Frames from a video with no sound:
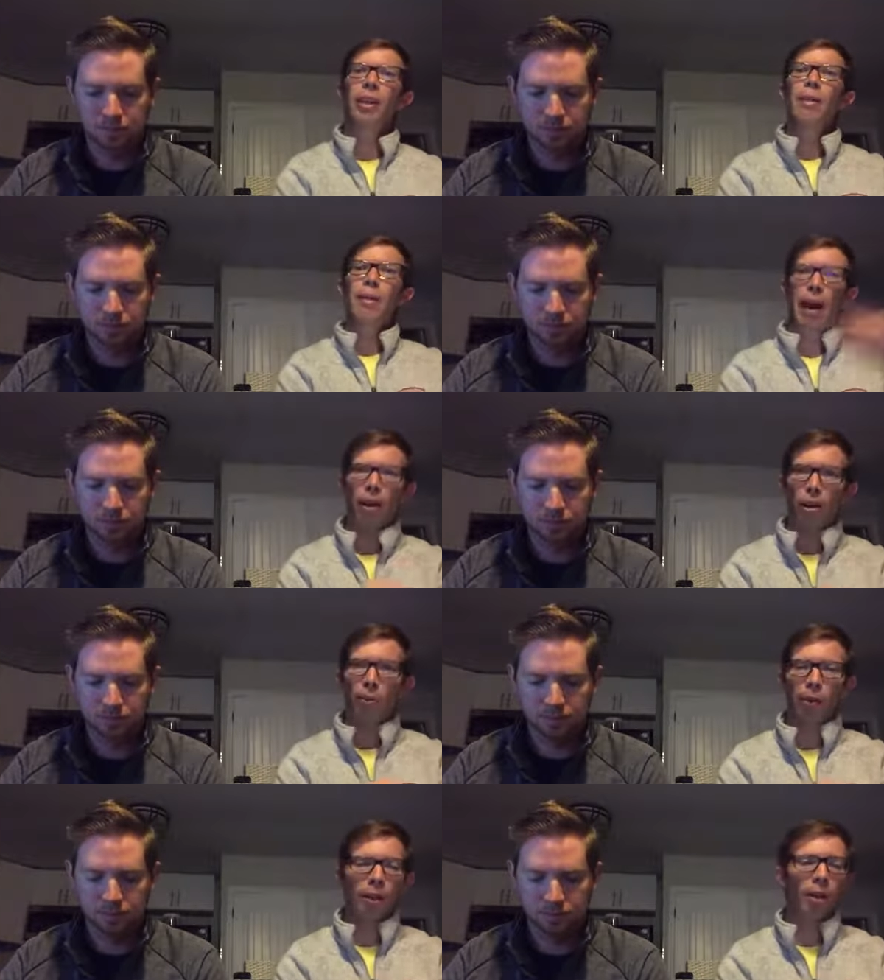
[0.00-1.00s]
Speaker 1: them out of the
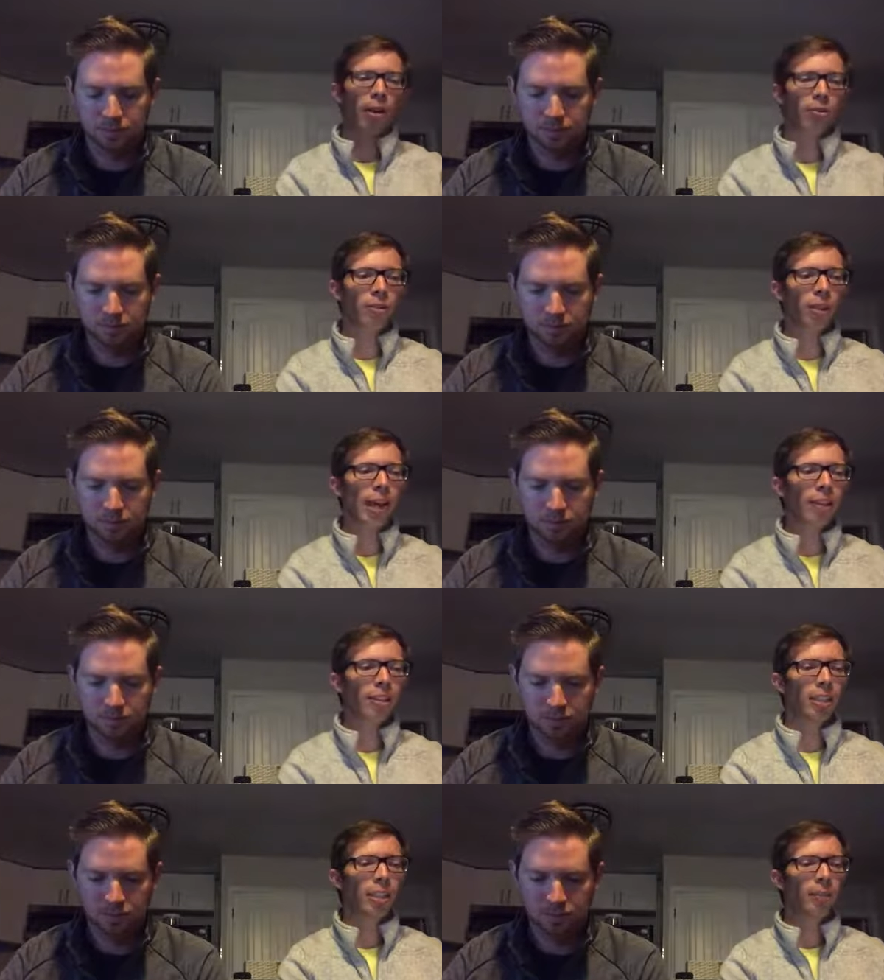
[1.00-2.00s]
playoffs
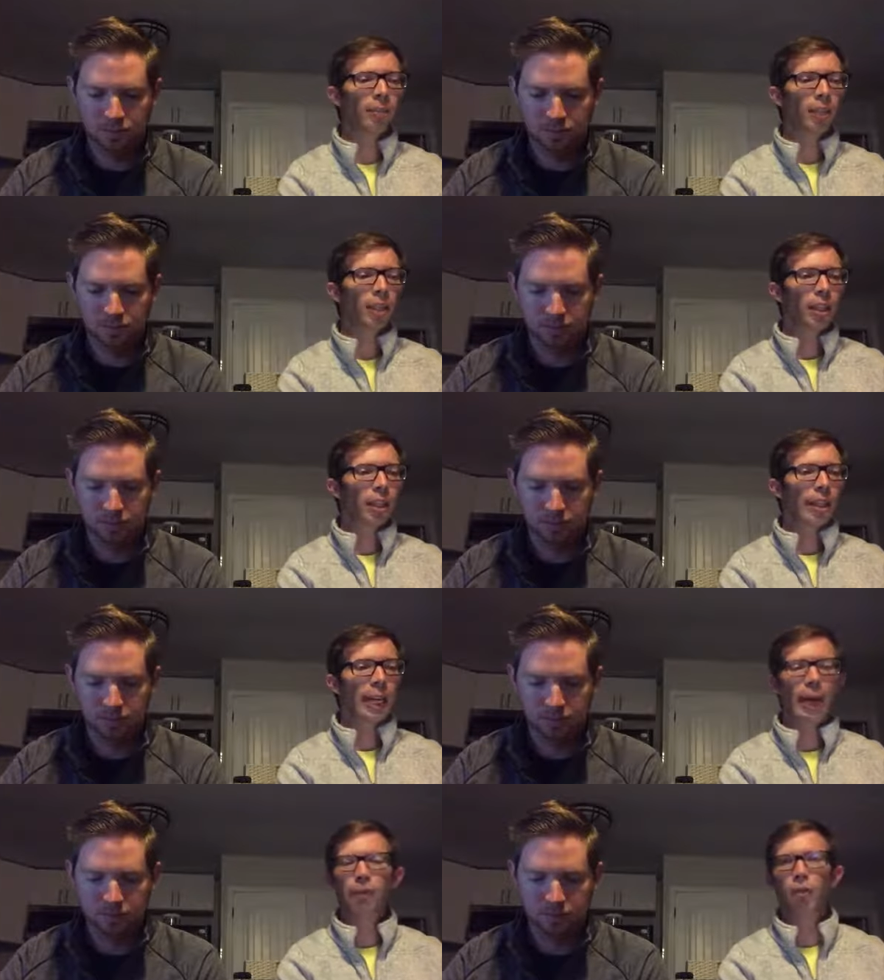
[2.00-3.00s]
last year.
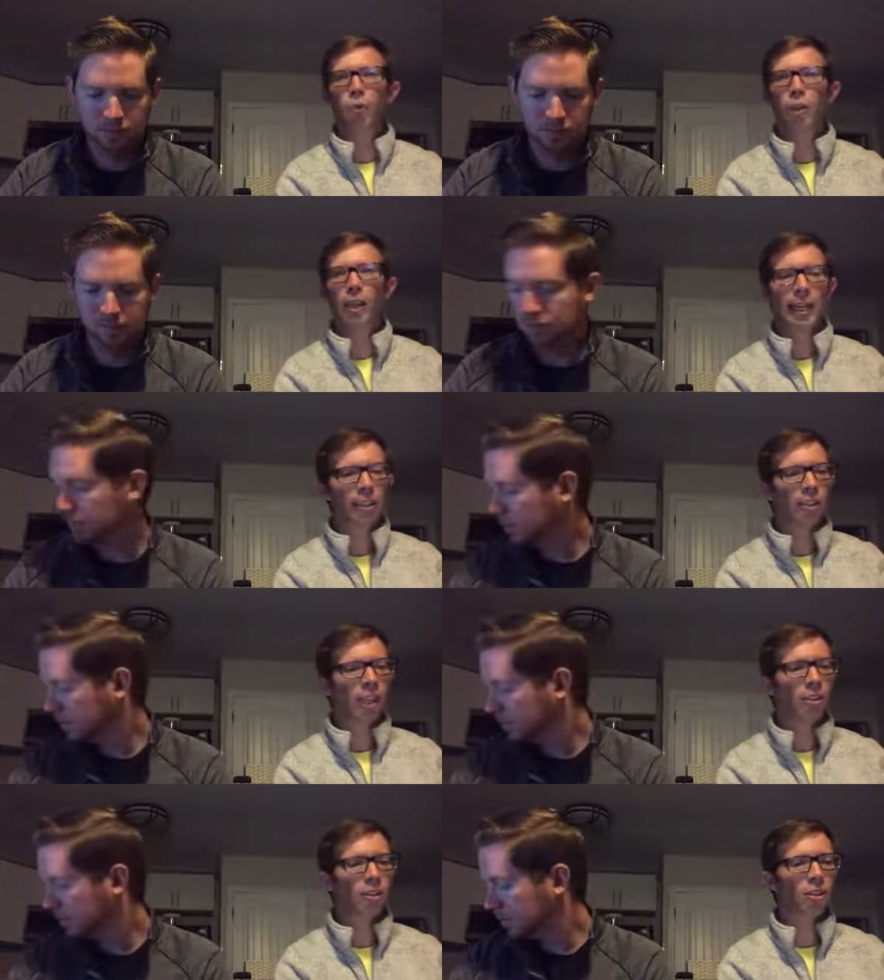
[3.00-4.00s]
Camden 28,
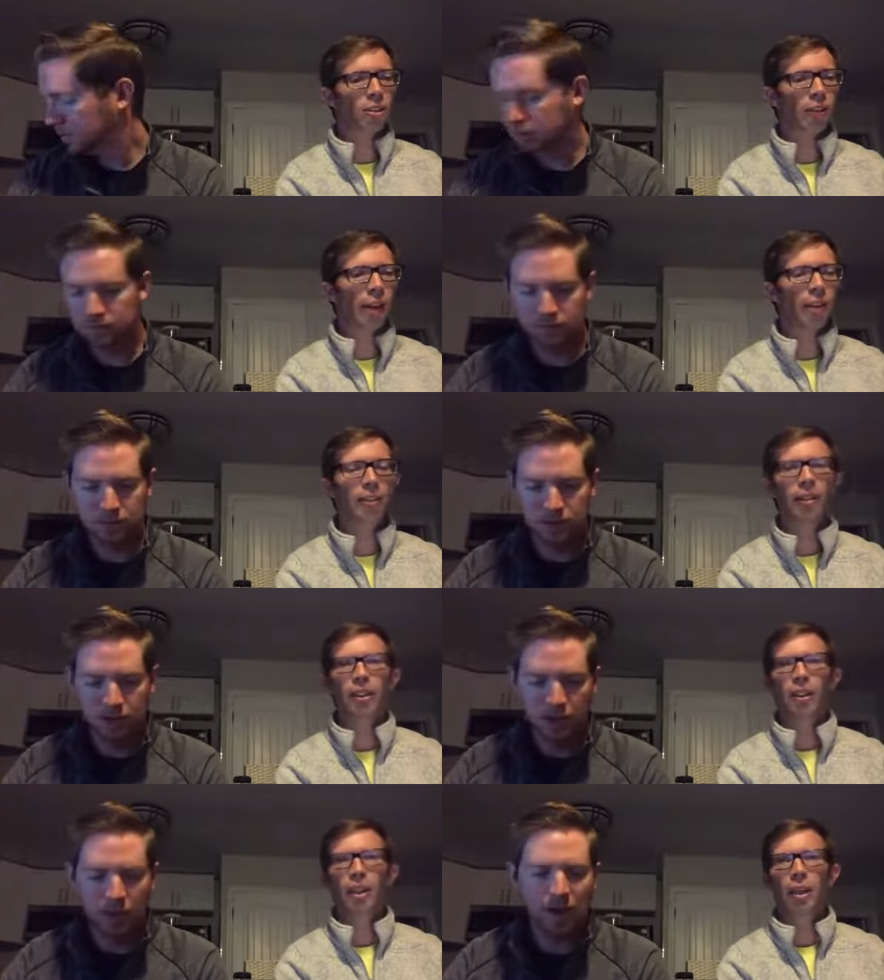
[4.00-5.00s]
Chester 7.
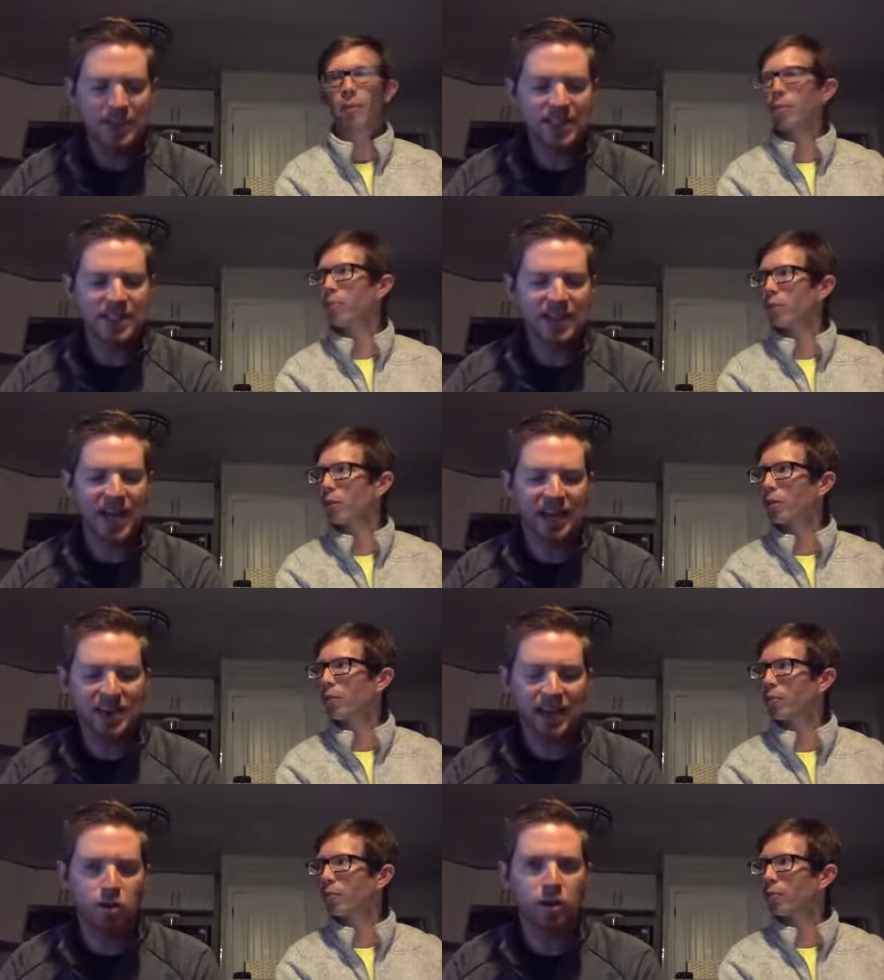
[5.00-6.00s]
Now, I did say I
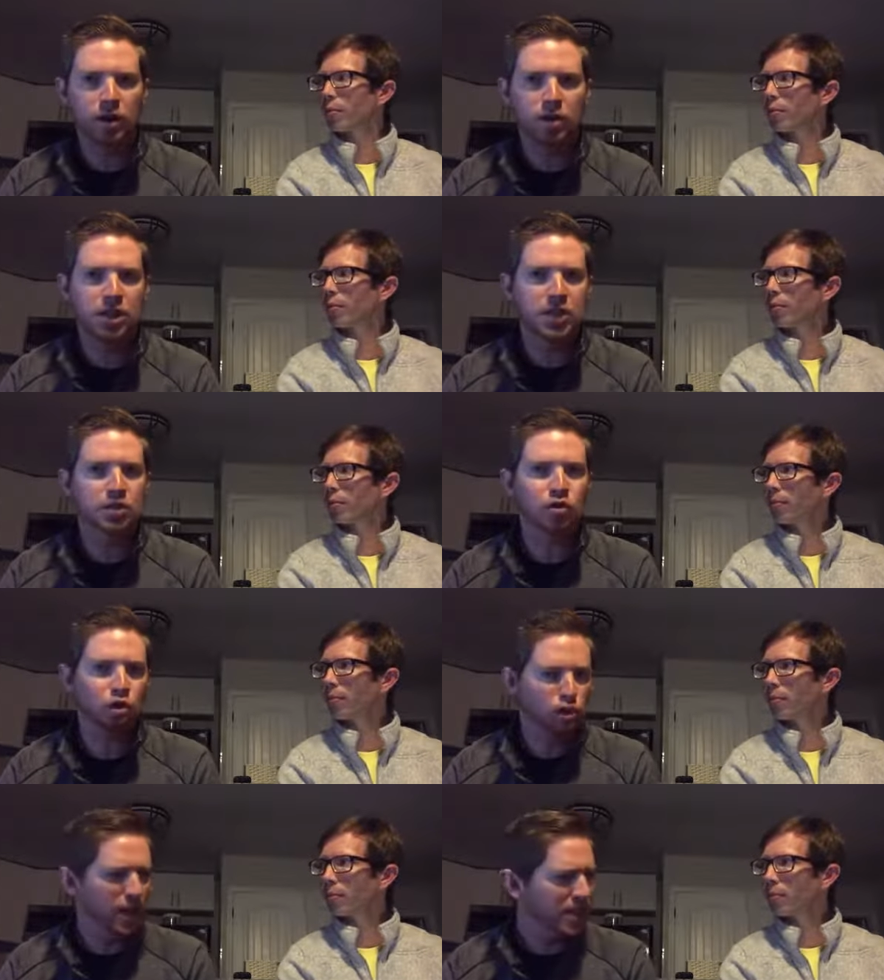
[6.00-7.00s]
Speaker 2: think where Chester's
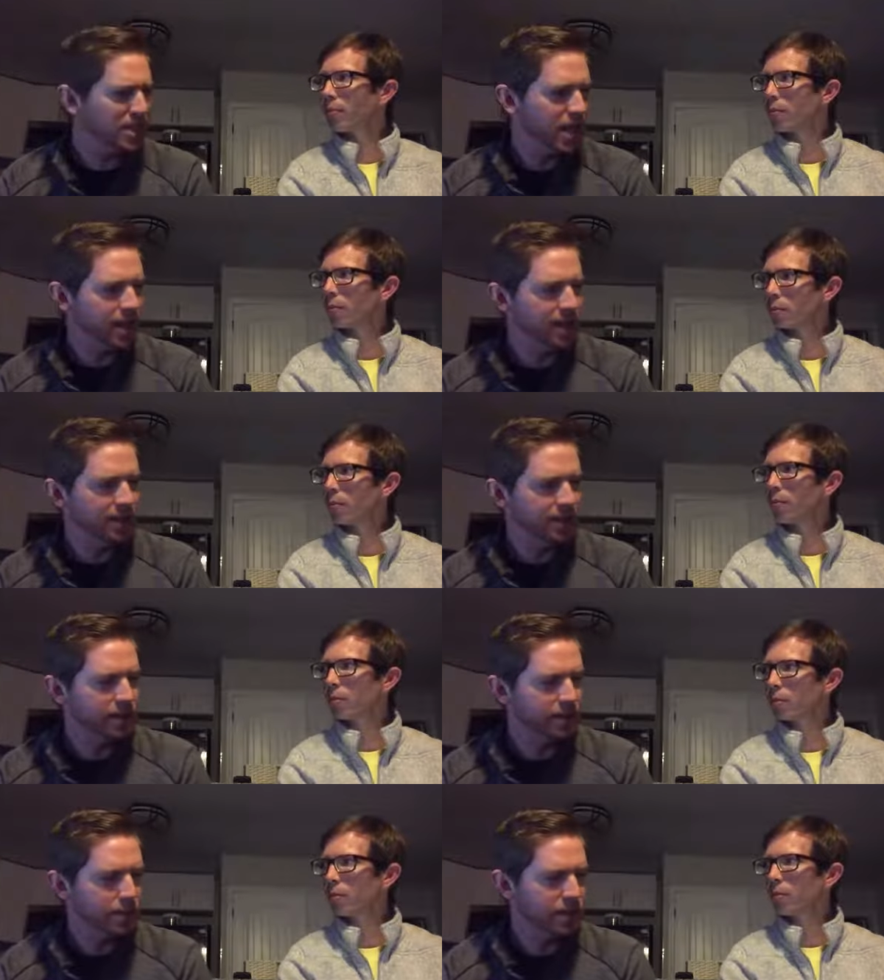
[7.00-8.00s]
quarterback is at. I think I've seen
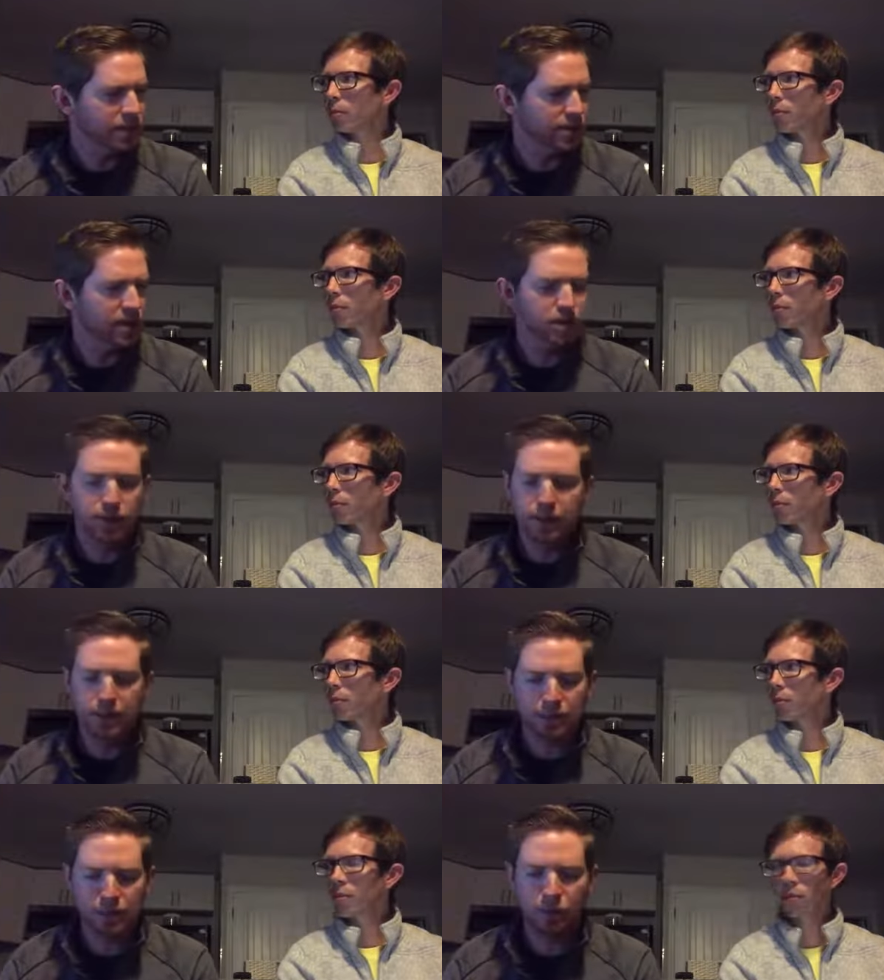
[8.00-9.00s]
him for a couple weeks in a row, so maybe
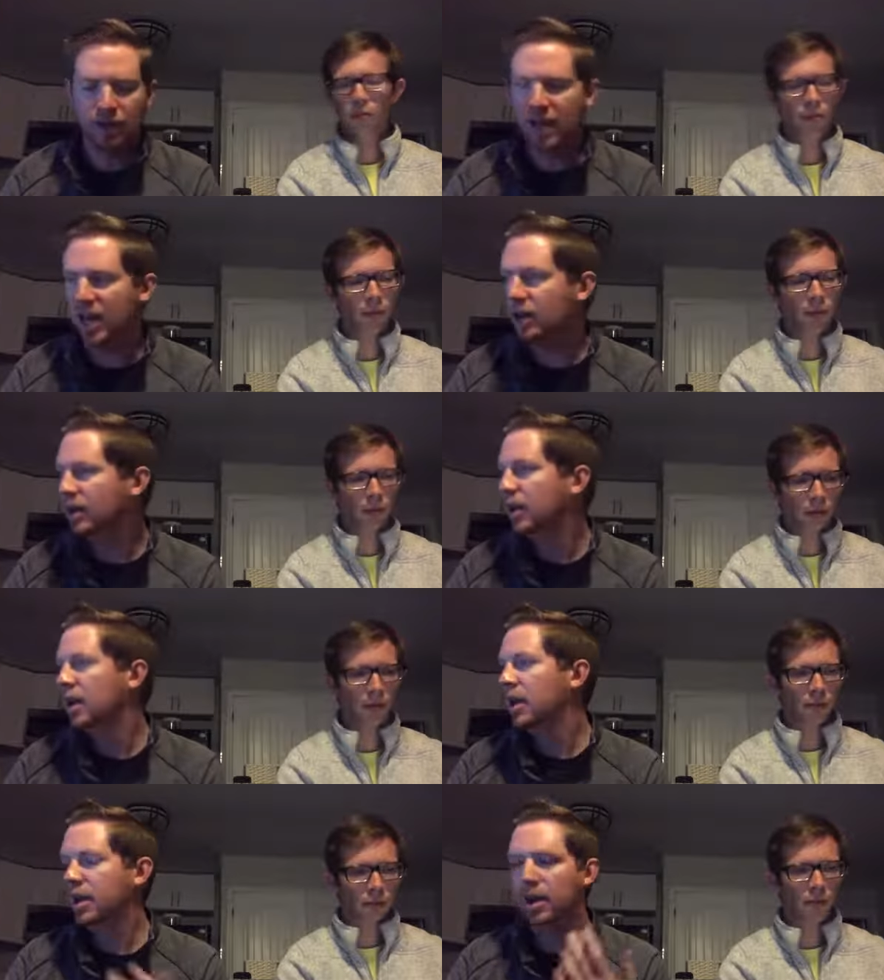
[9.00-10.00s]
that played a part of that.
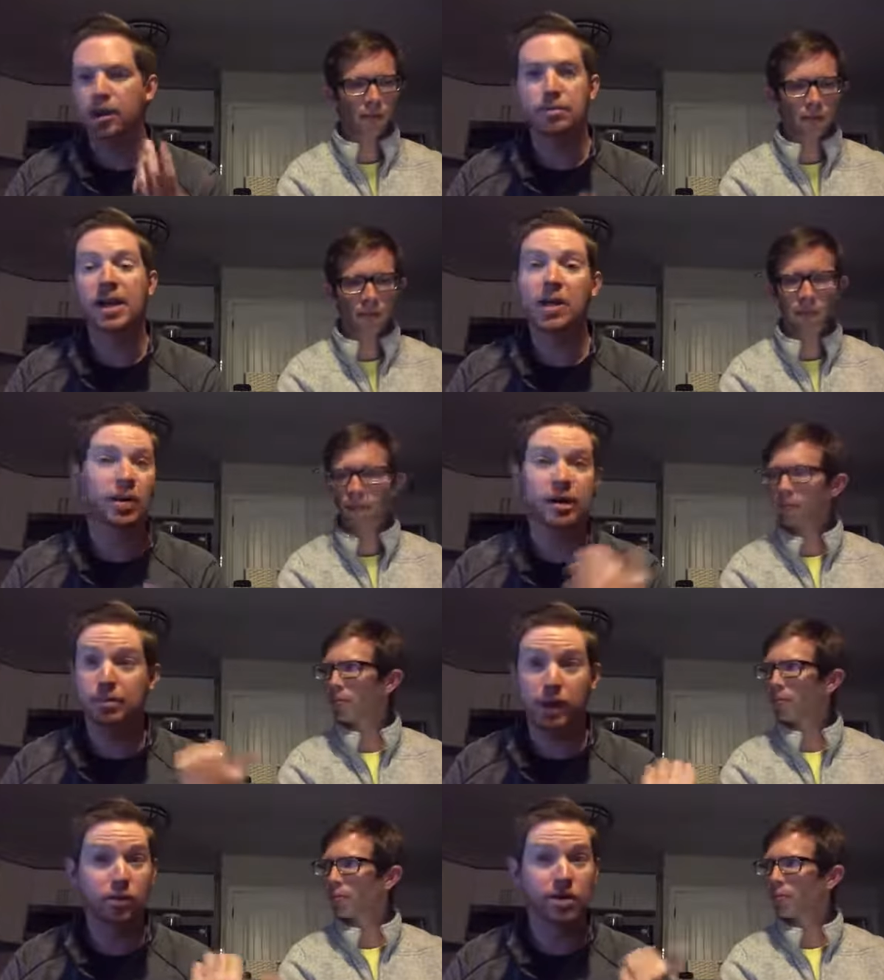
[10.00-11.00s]
Um, but anyway,
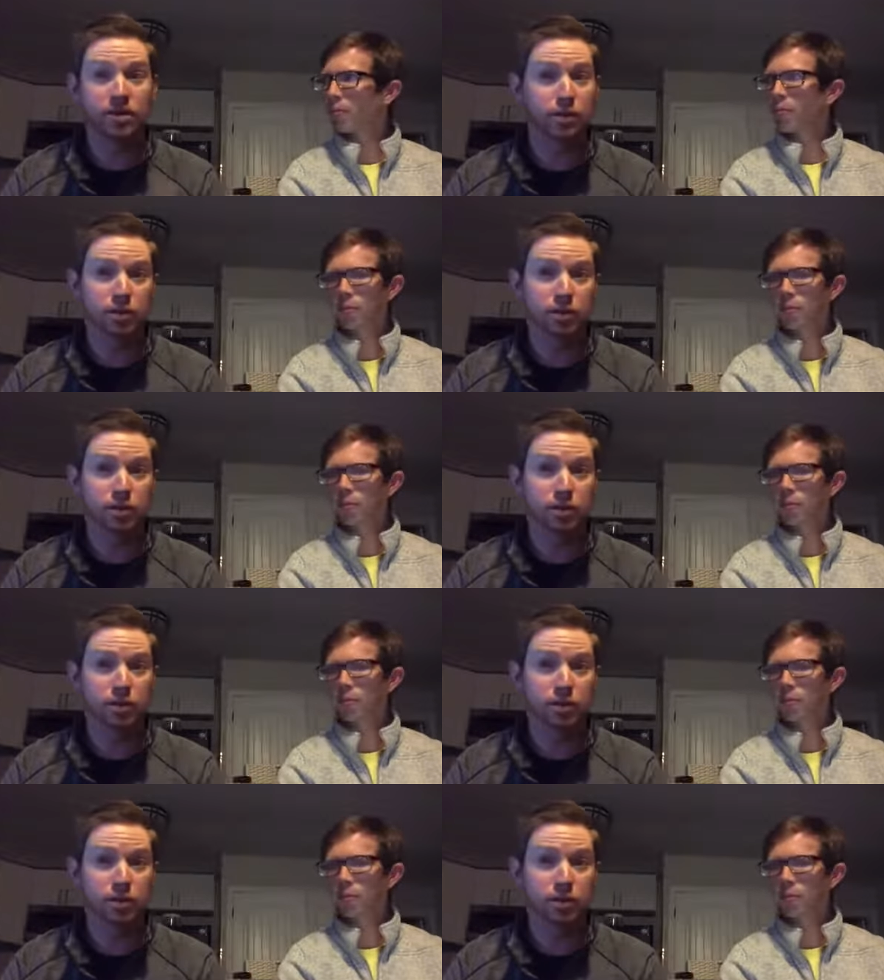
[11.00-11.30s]
big win for the